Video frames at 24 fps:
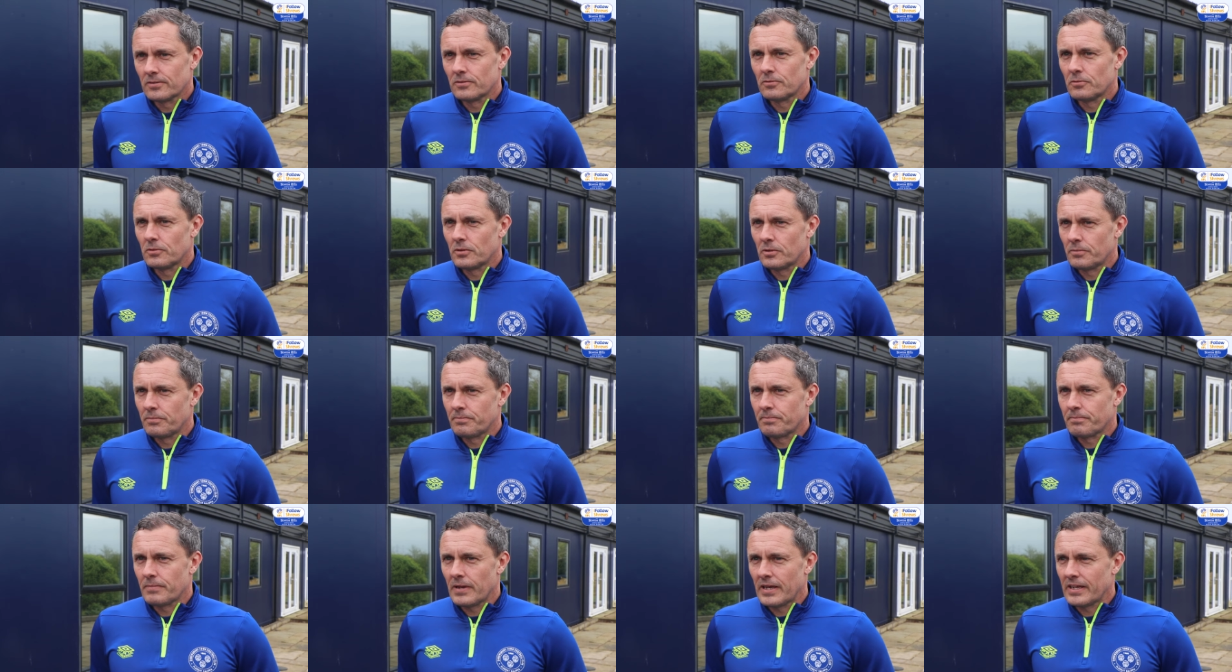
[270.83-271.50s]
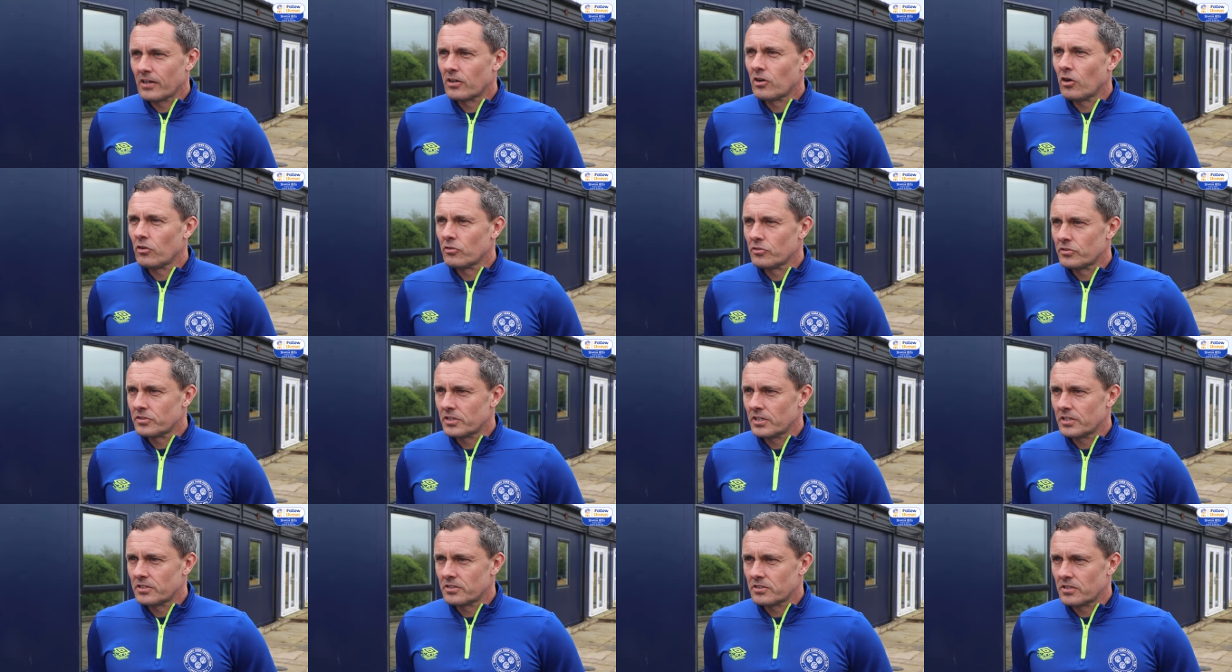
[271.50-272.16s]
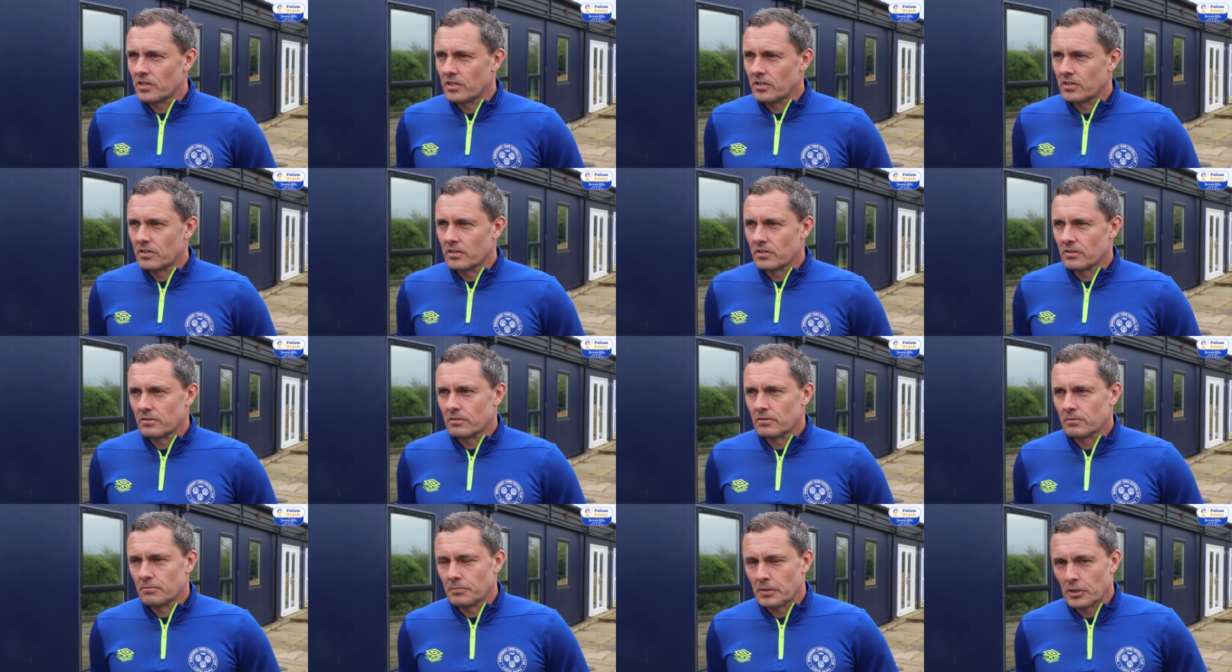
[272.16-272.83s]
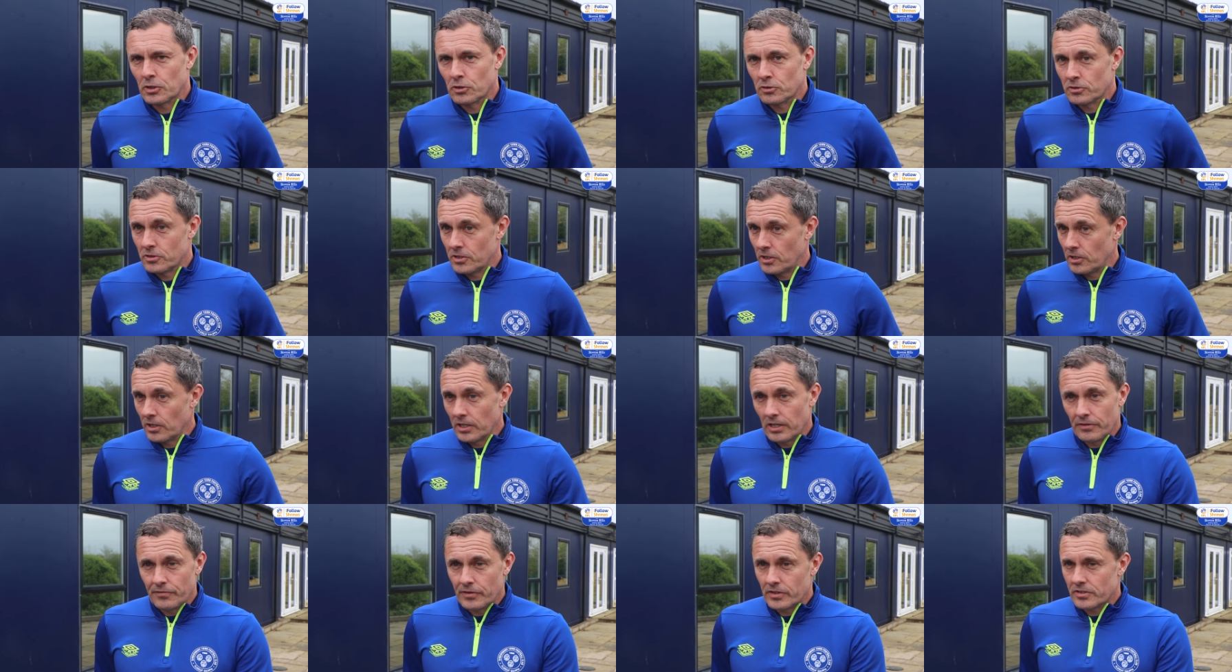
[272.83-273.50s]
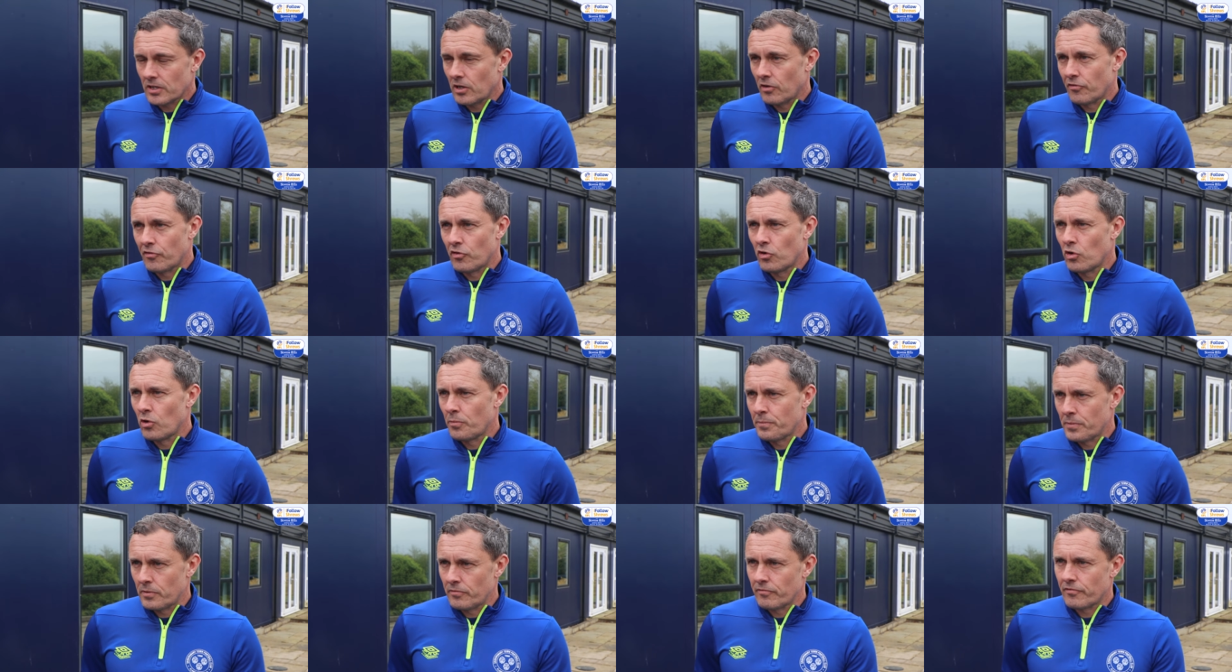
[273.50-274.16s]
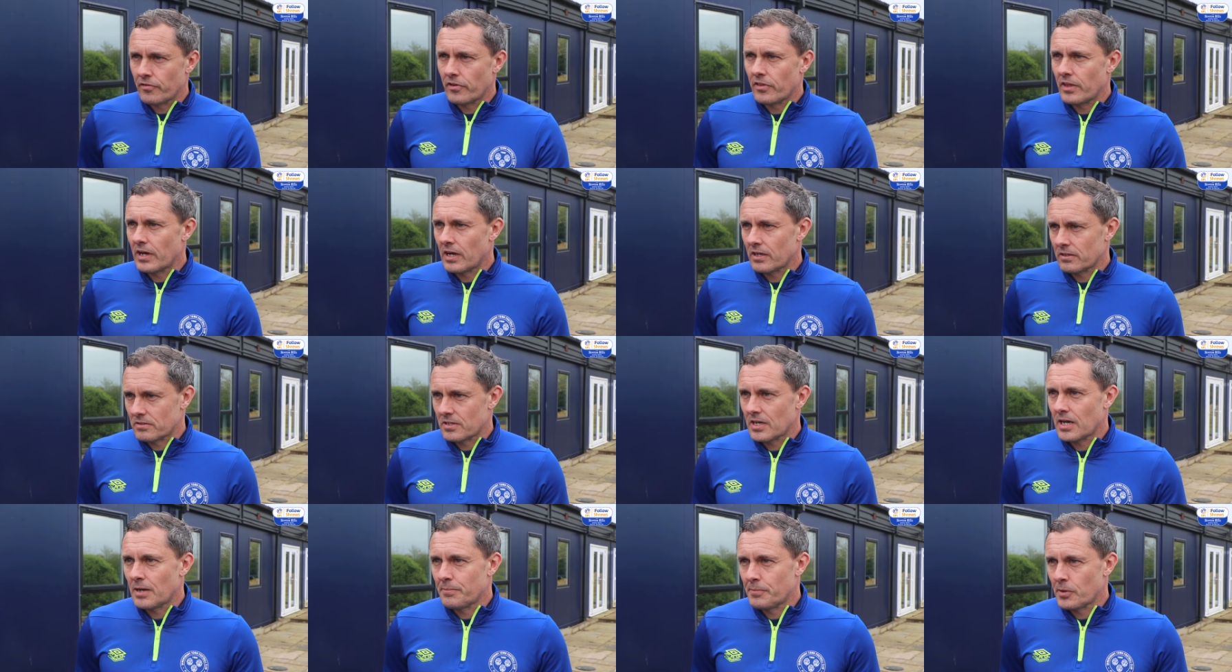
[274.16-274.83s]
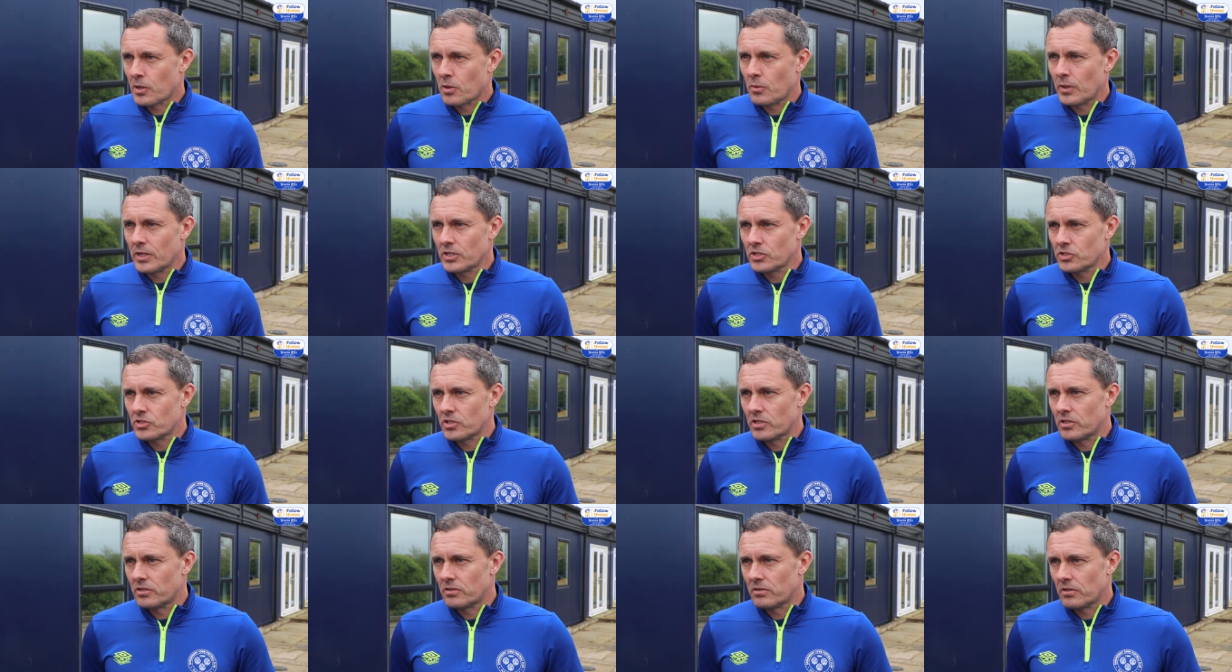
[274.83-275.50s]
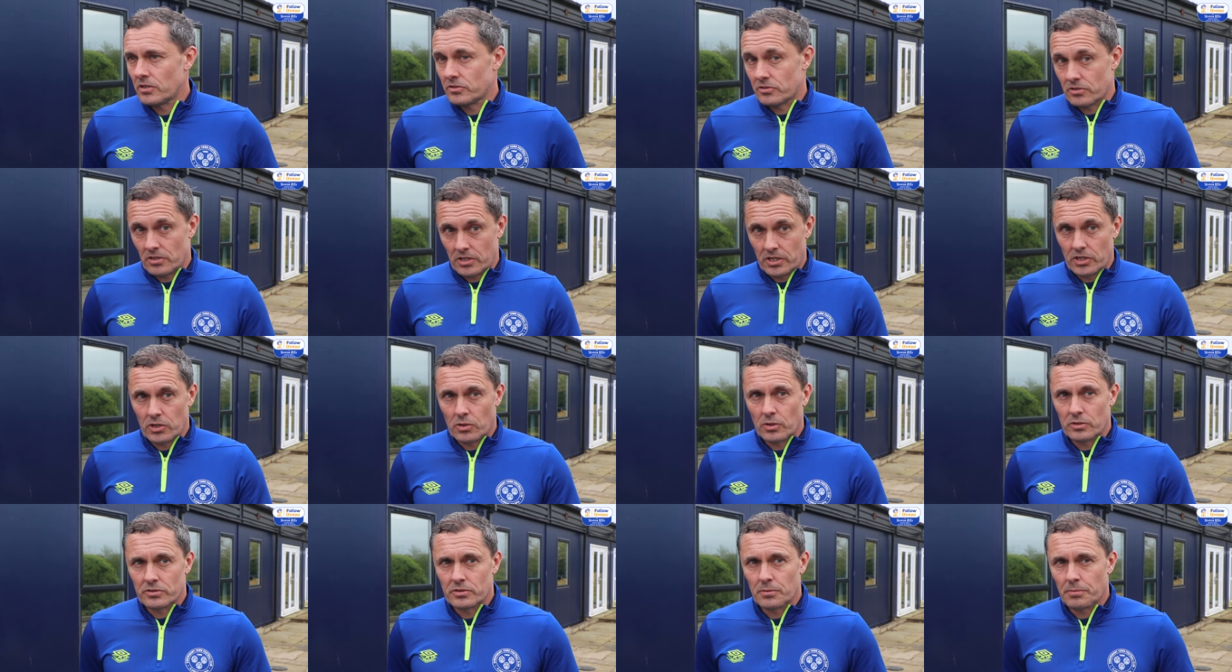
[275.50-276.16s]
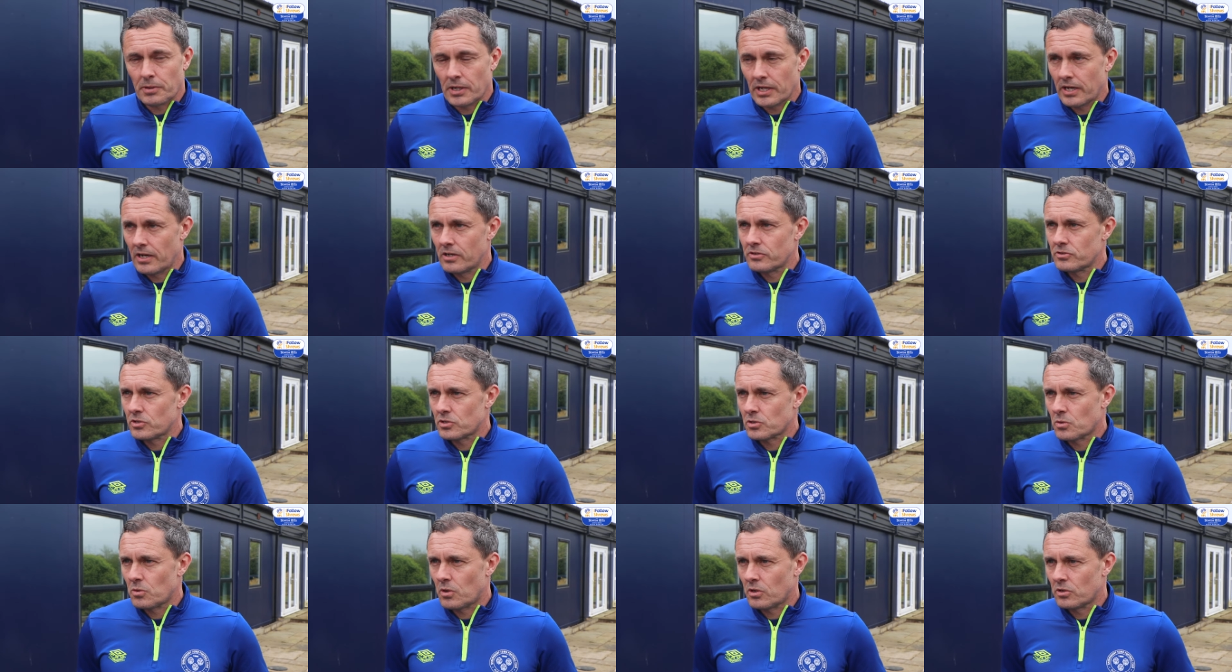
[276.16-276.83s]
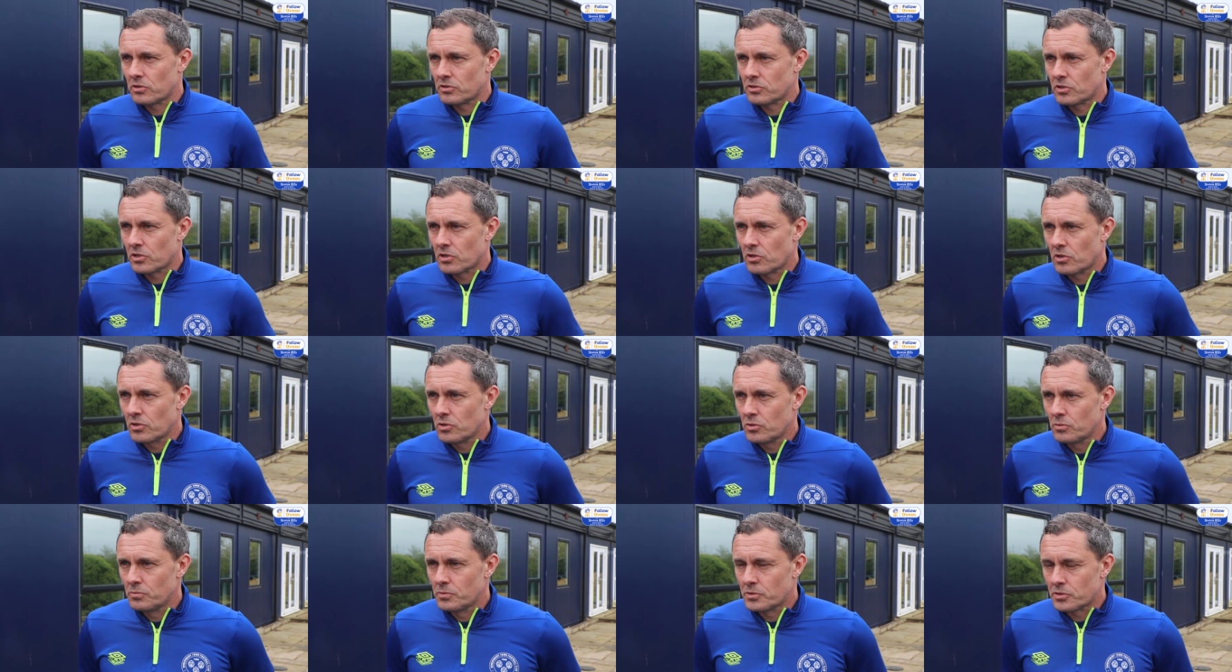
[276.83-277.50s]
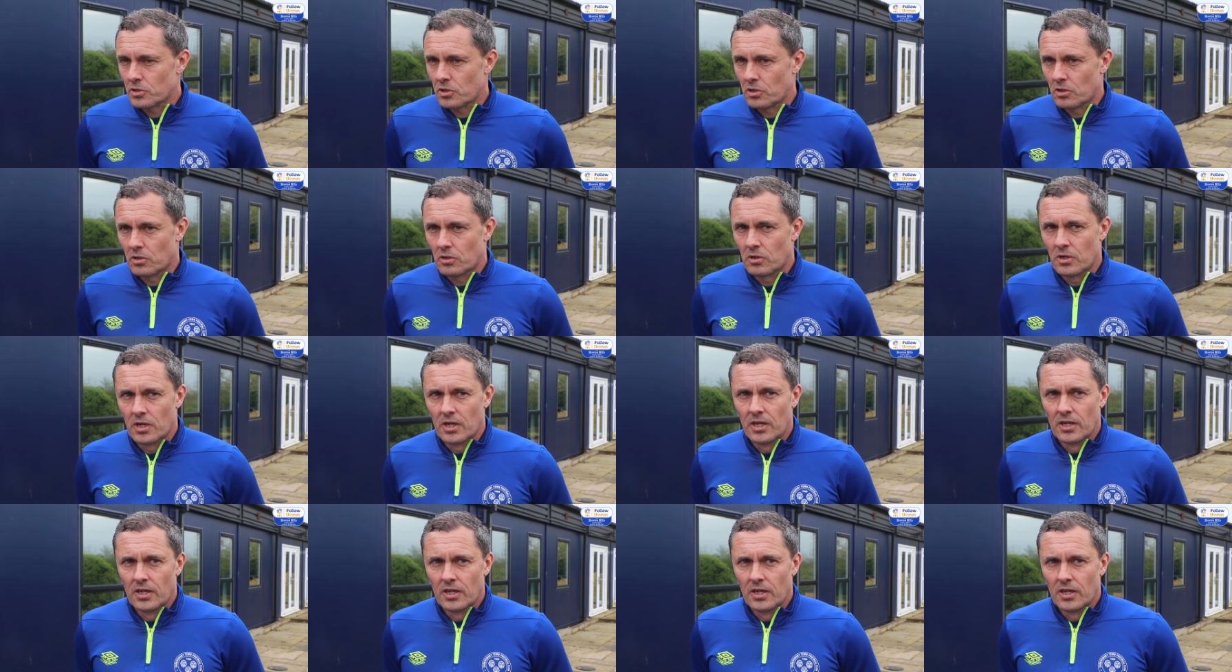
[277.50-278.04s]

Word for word: we're inconsistent because you leave yourself open for that type of question as a, you know as a player as a squad as a group so